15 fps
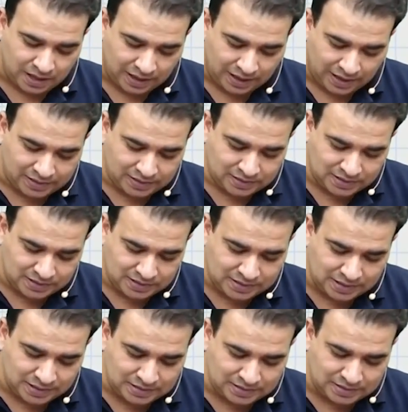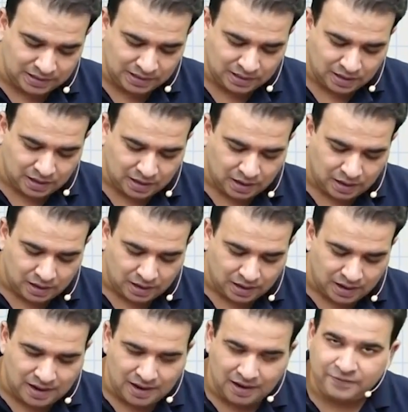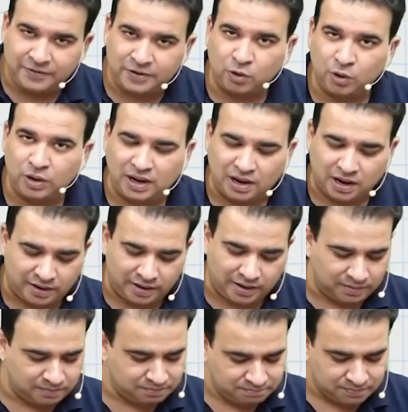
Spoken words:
And this is the left colic artery.